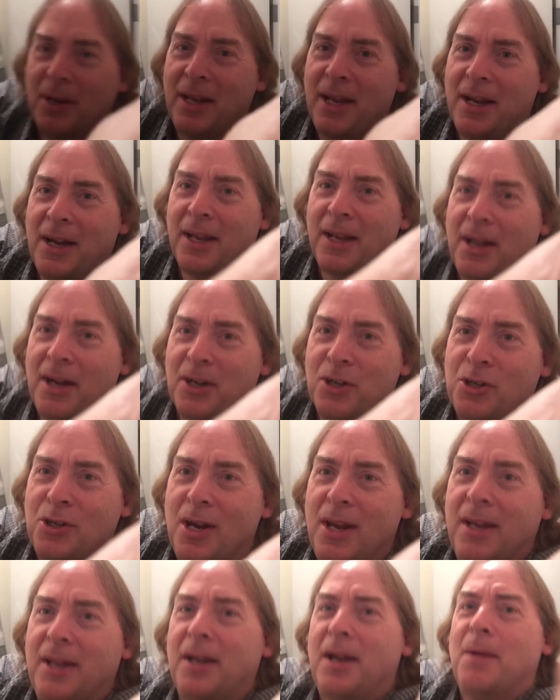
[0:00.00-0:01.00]
again, I got to
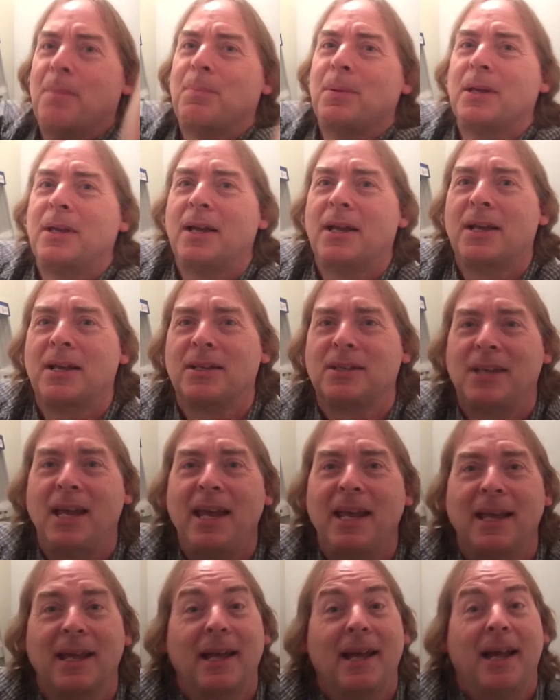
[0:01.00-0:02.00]
shake it up because,
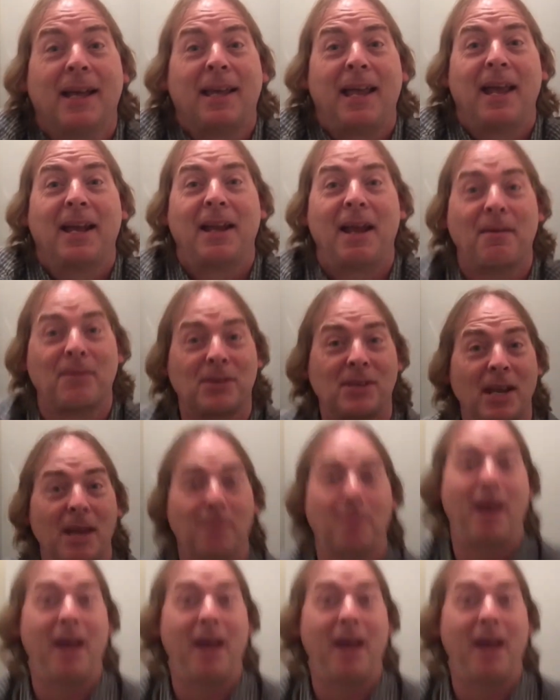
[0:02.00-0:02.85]
hey, can't have the same